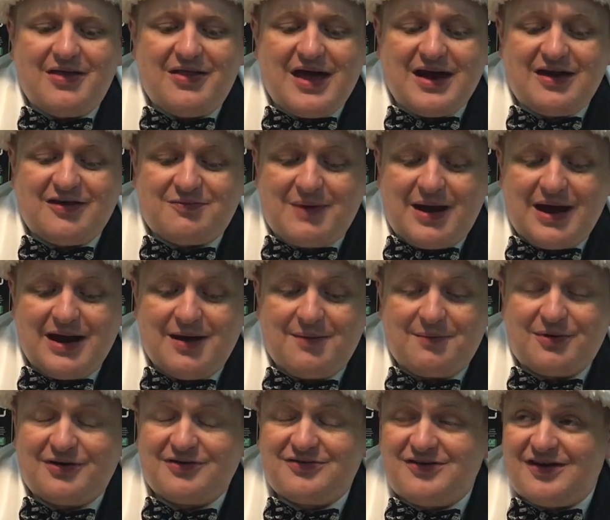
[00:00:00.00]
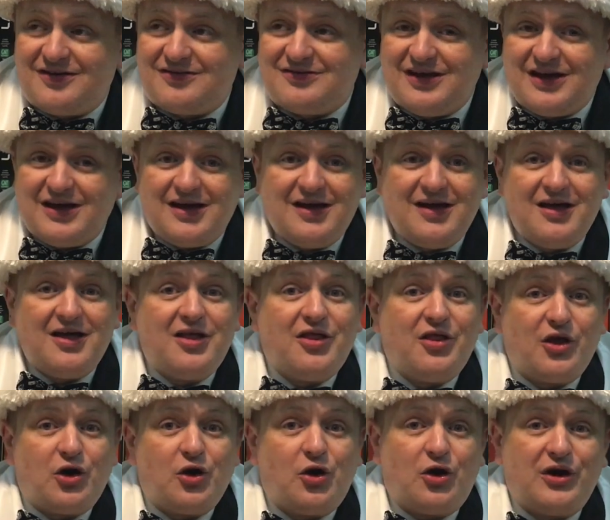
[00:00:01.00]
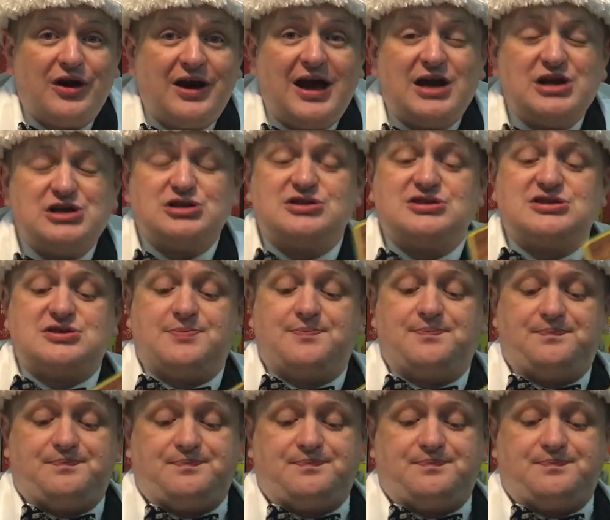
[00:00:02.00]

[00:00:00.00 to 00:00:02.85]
That is my number 60, the Golden Ages.